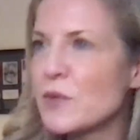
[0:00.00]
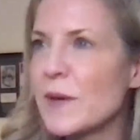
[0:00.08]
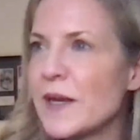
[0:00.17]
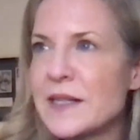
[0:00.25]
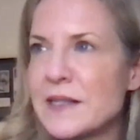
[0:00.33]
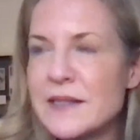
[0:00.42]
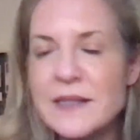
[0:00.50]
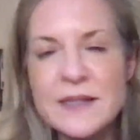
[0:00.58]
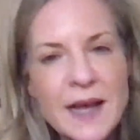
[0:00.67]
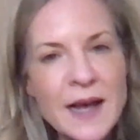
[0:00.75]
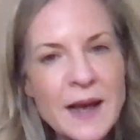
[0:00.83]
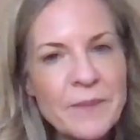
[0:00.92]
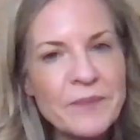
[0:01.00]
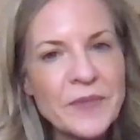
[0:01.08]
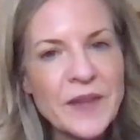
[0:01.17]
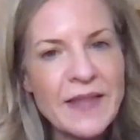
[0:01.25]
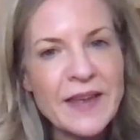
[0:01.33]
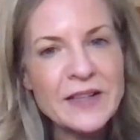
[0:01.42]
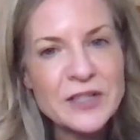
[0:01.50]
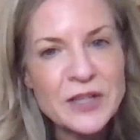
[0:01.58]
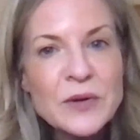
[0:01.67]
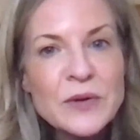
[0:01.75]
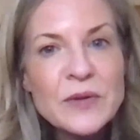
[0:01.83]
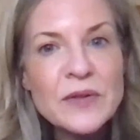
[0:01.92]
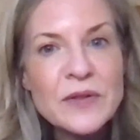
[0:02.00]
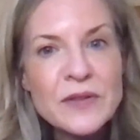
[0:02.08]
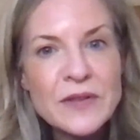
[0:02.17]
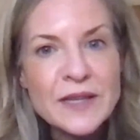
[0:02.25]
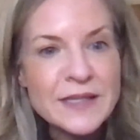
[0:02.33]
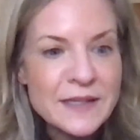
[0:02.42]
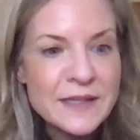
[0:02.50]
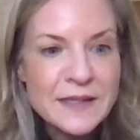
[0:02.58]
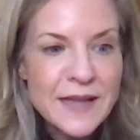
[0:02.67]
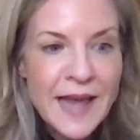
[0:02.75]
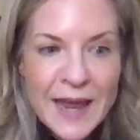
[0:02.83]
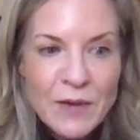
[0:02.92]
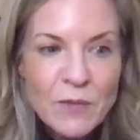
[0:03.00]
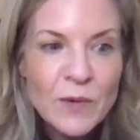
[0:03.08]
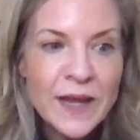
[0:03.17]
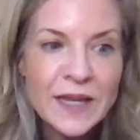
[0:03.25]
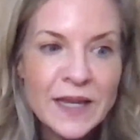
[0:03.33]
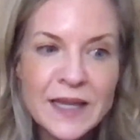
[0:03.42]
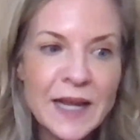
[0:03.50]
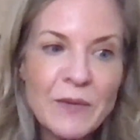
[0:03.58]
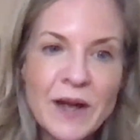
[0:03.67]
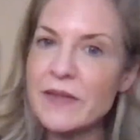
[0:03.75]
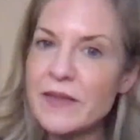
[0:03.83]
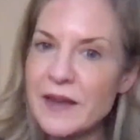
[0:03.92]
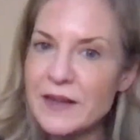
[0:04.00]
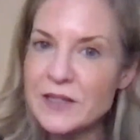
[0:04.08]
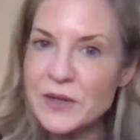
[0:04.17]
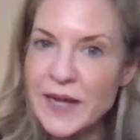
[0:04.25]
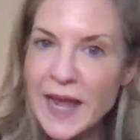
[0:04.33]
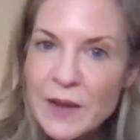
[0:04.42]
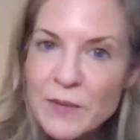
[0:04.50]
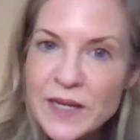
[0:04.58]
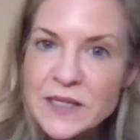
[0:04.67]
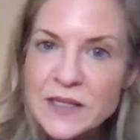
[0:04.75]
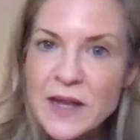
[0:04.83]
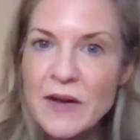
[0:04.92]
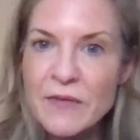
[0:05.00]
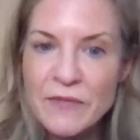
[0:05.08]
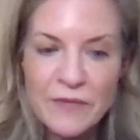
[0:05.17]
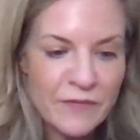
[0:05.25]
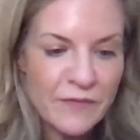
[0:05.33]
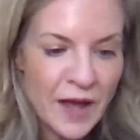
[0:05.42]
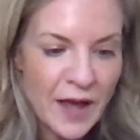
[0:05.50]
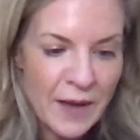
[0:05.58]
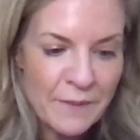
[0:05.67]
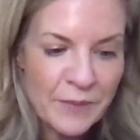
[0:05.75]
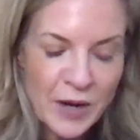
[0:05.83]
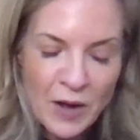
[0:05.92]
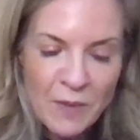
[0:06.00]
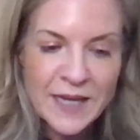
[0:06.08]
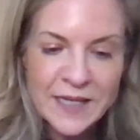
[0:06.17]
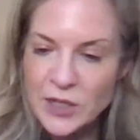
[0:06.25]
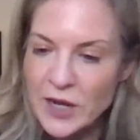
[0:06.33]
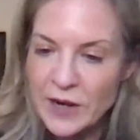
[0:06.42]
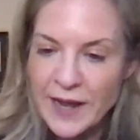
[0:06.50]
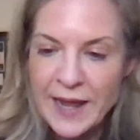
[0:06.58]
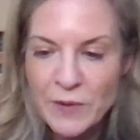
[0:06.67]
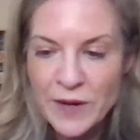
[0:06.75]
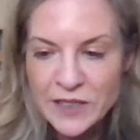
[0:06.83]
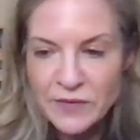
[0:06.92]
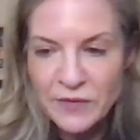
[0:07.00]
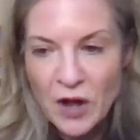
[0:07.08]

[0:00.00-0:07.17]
twins, and they do this 8-week thing where they're doing 8 weeks of plant-based and 8 weeks of